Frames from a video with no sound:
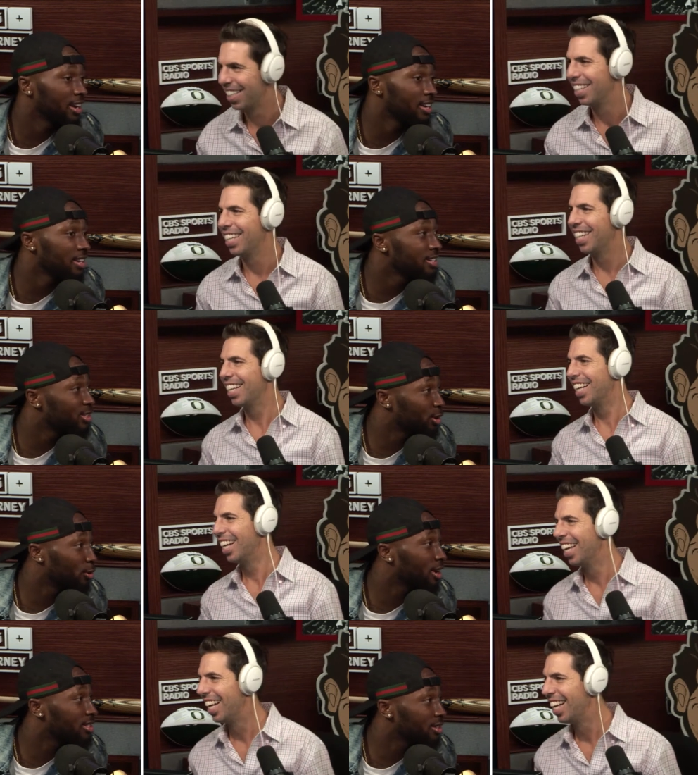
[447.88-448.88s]
Speaker 1: And then he's
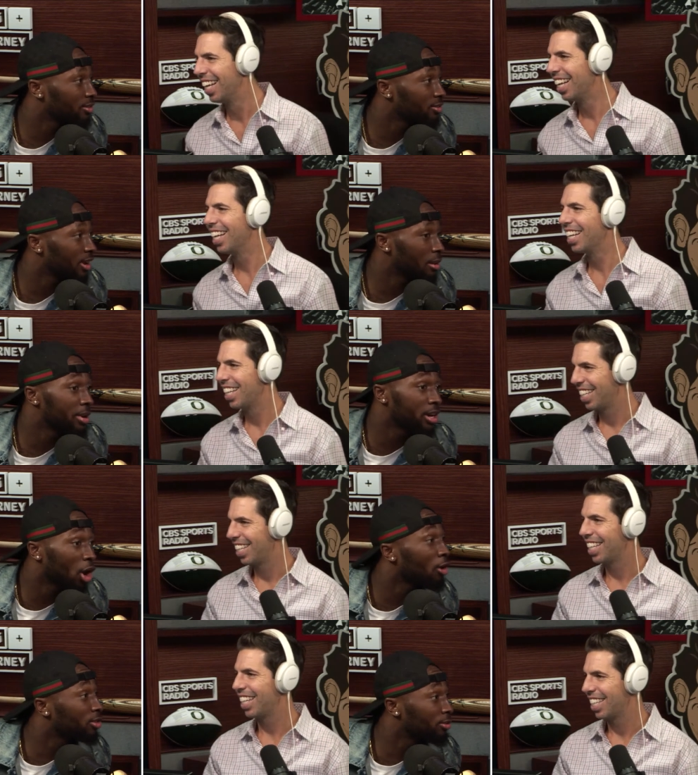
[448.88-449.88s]
aggressive, I mean
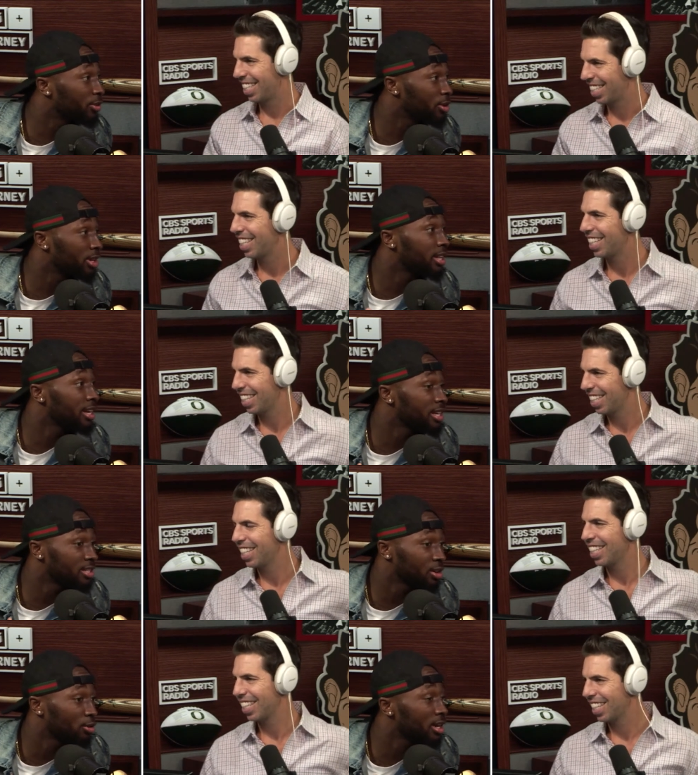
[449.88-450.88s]
off the field and then
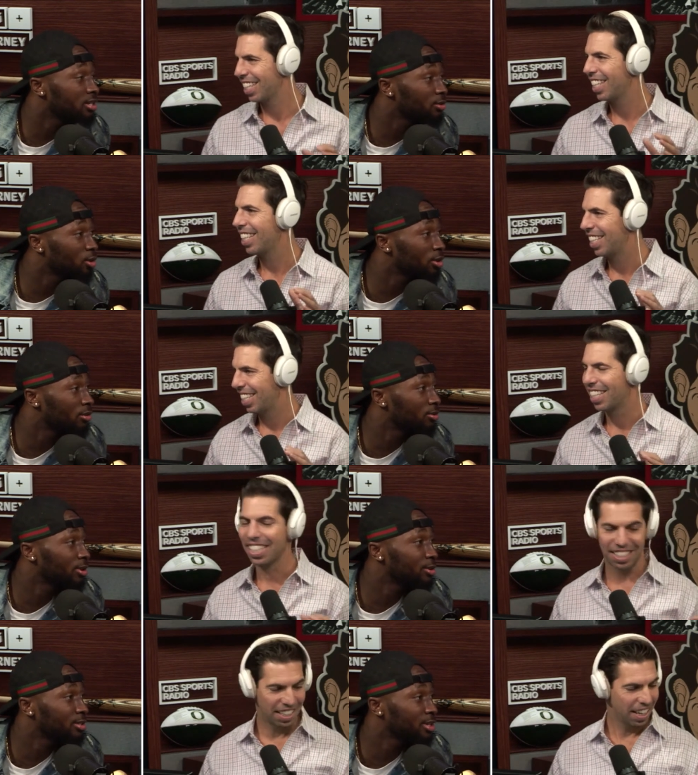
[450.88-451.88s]
he's aggressive on the
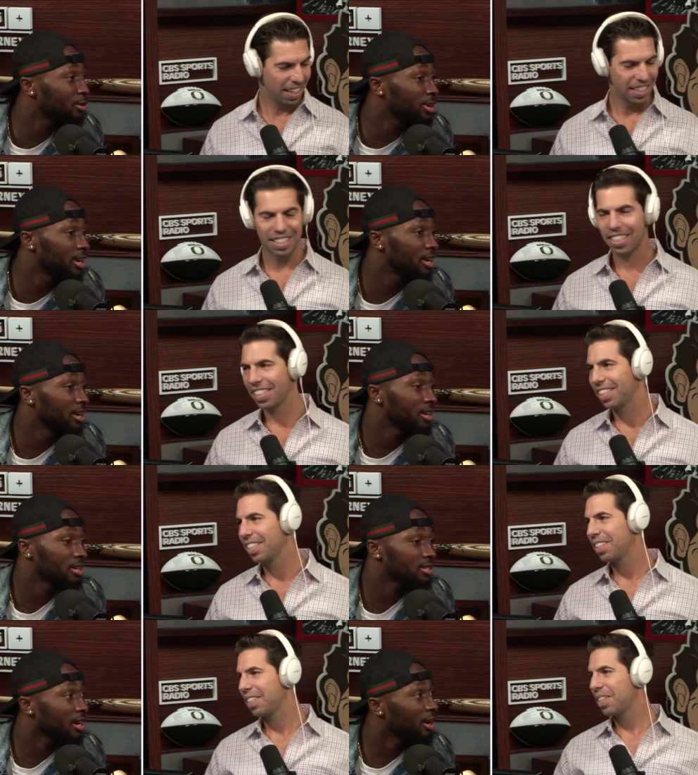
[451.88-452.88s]
field, yeah. so it,
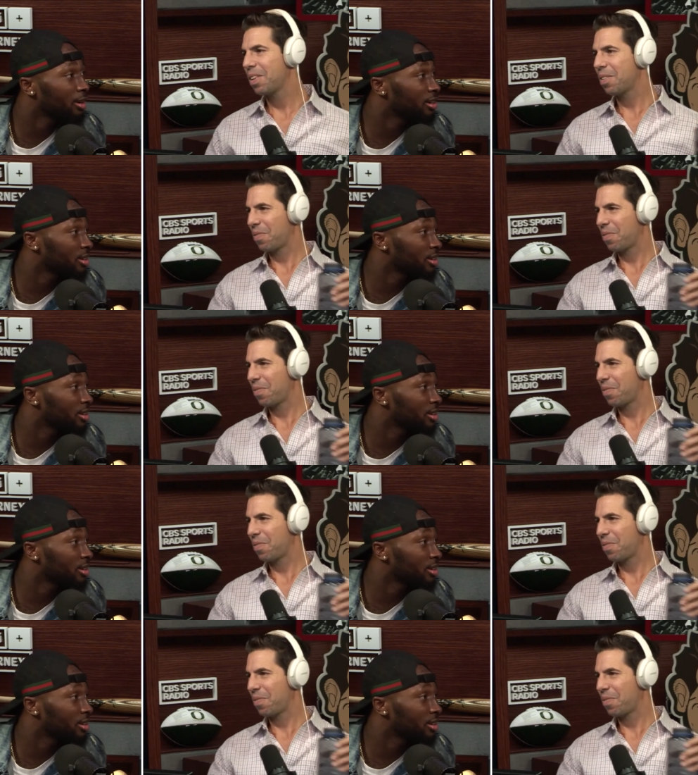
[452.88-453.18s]
it's like